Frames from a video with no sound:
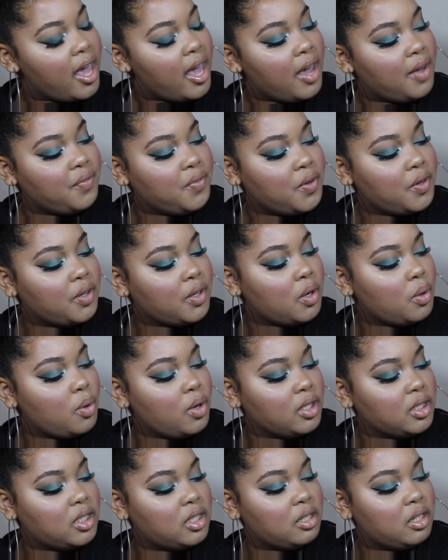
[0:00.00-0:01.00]
if you're
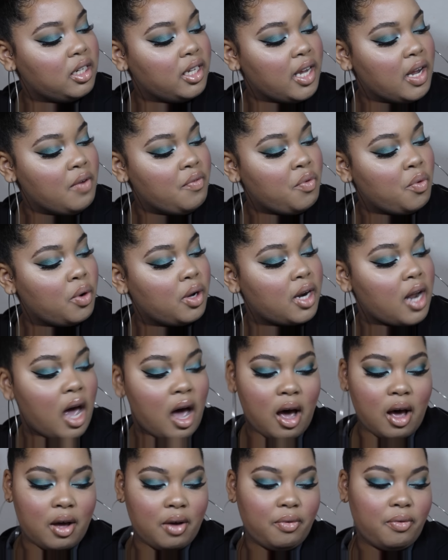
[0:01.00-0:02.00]
going to leave one
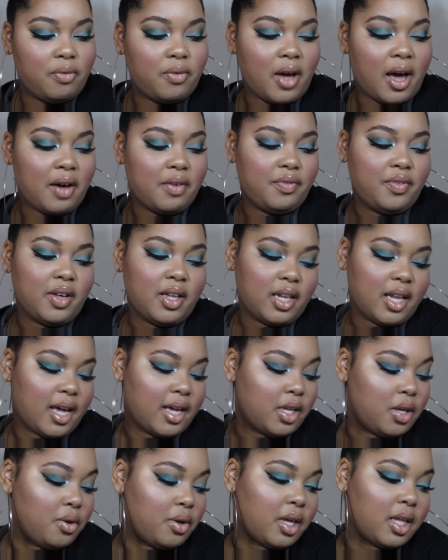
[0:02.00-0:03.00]
off, I feel
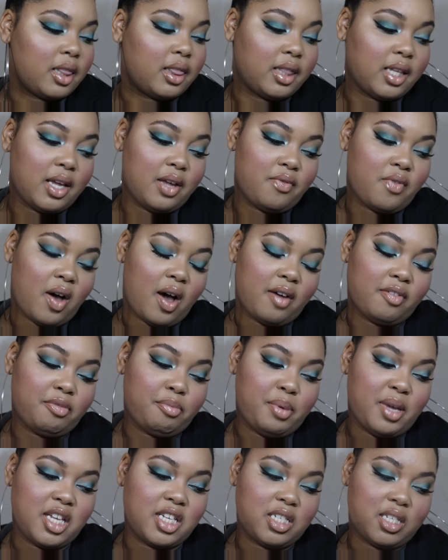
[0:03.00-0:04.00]
like you can leave
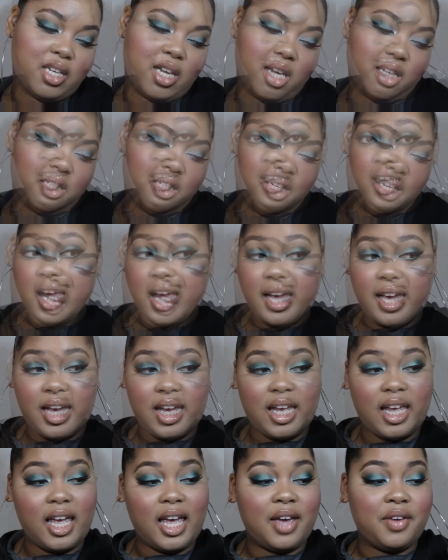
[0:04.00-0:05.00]
off peach nectar.
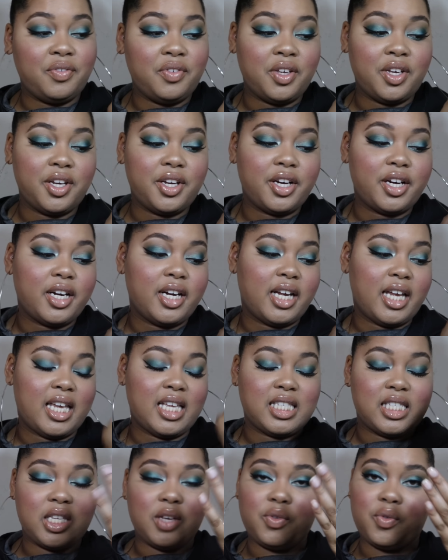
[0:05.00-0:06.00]
like if you're
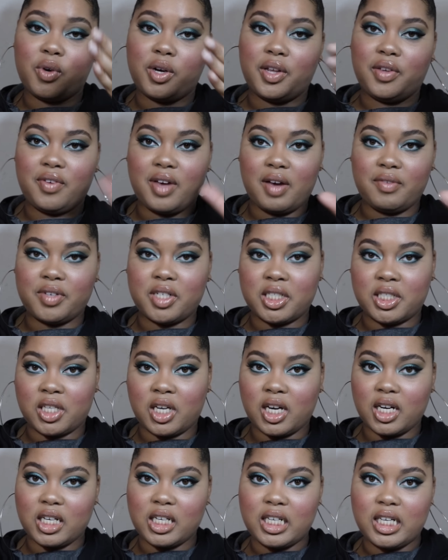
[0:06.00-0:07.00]
NC45 or
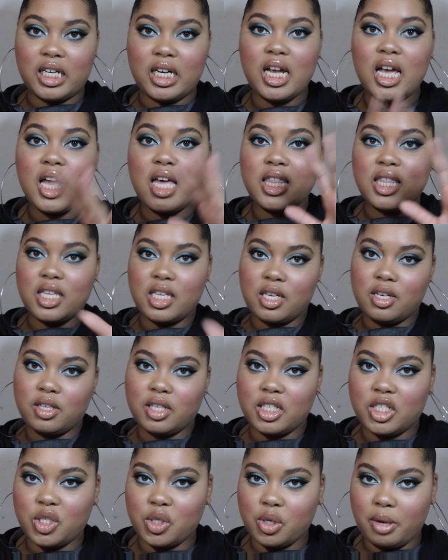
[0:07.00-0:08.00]
darker, then
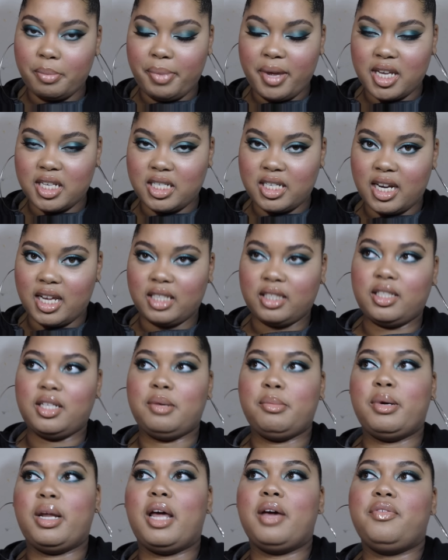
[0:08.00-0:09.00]
you'll enjoy peach
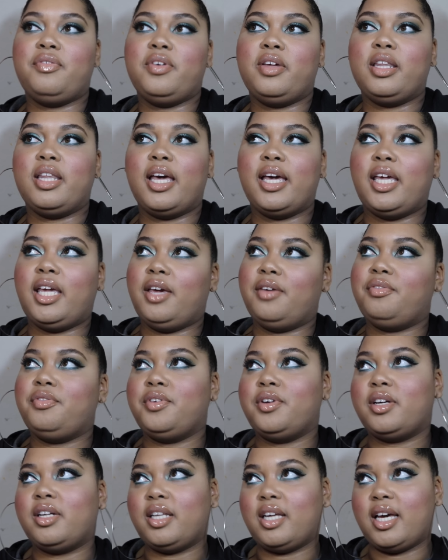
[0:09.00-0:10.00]
nectar. But I feel like if
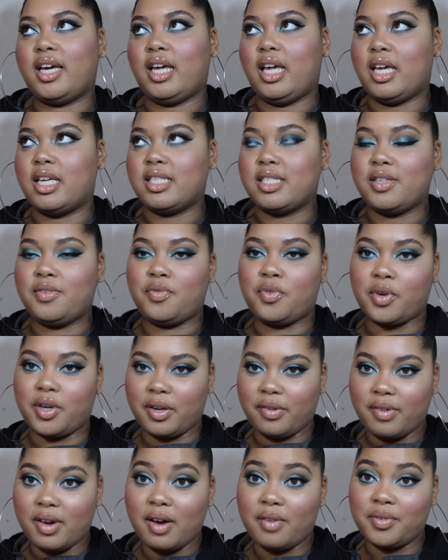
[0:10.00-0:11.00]
you're like
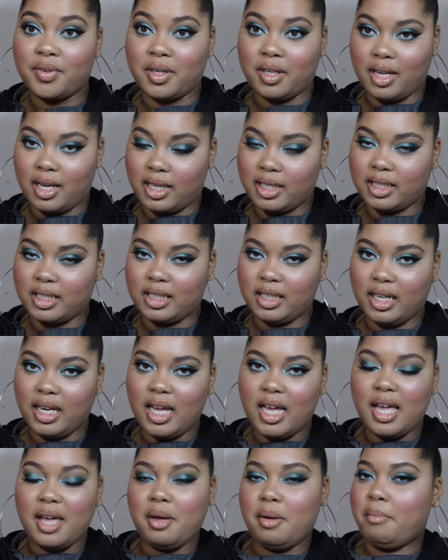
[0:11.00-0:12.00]
NC45 or lighter,
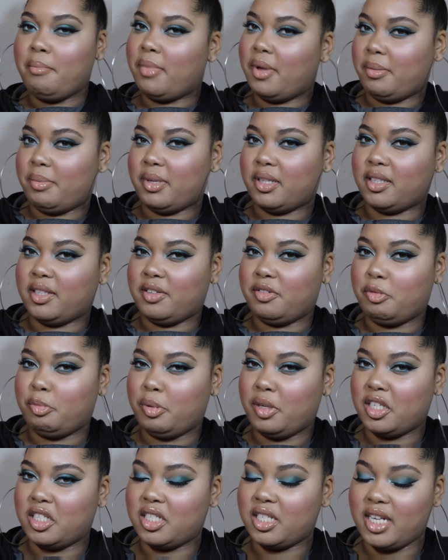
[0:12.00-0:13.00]
maybe leave
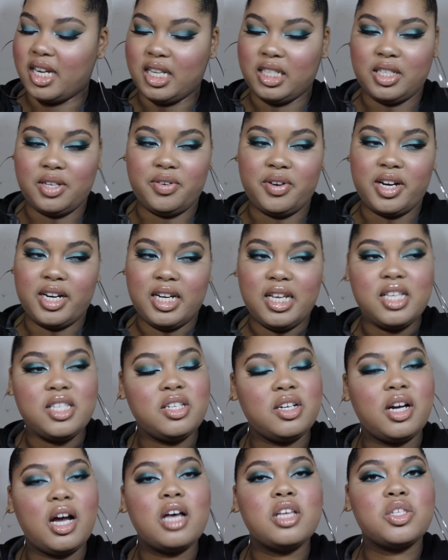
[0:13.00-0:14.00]
peach nectar where it is
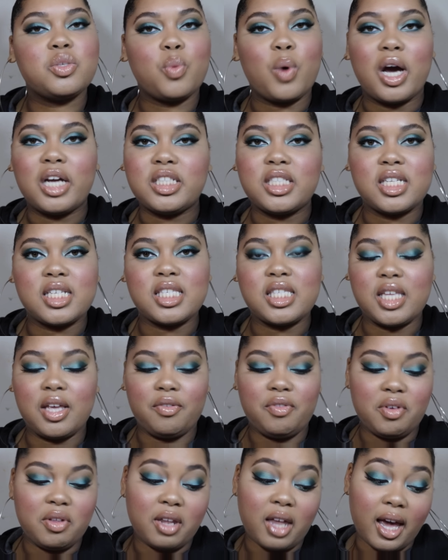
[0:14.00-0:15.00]
or go swatch it and see
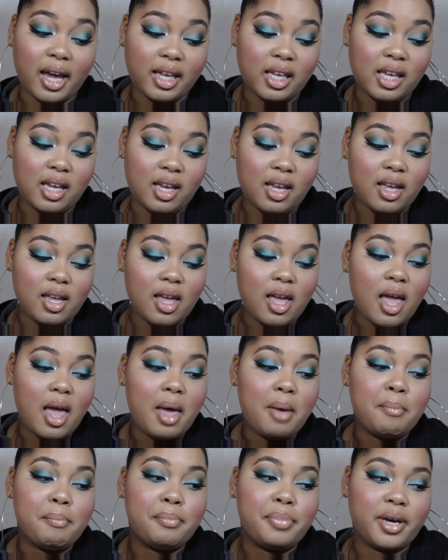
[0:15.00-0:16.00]
if you like it.
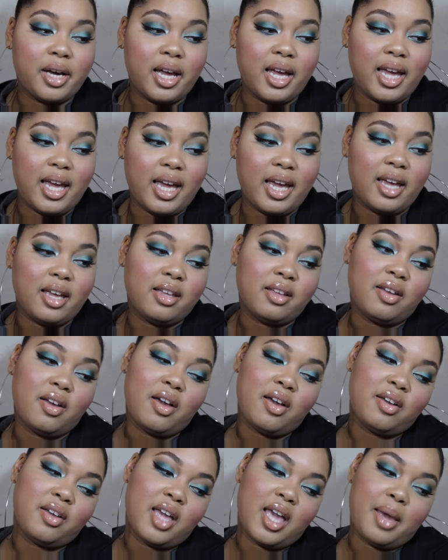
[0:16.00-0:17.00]
But
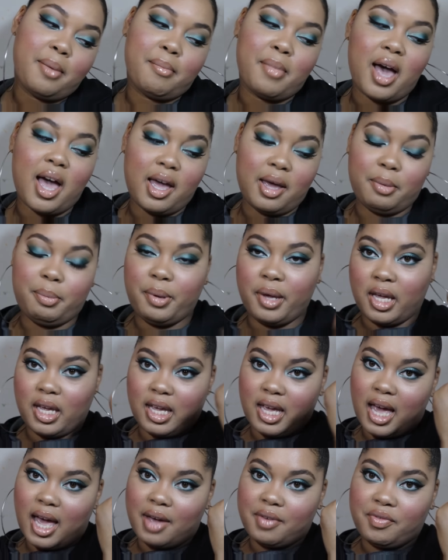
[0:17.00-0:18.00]
in my
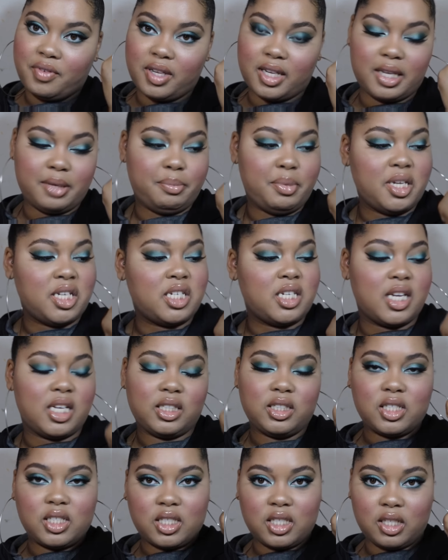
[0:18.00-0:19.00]
opinion, I feel like peach
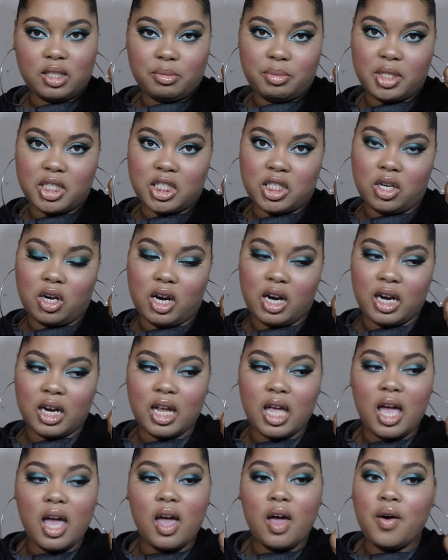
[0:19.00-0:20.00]
nectar is a little bit dark
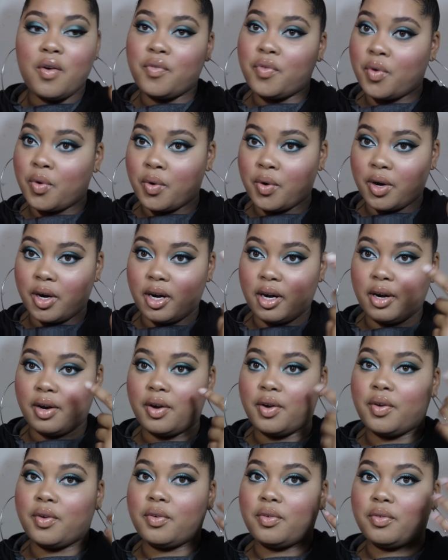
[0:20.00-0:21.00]
for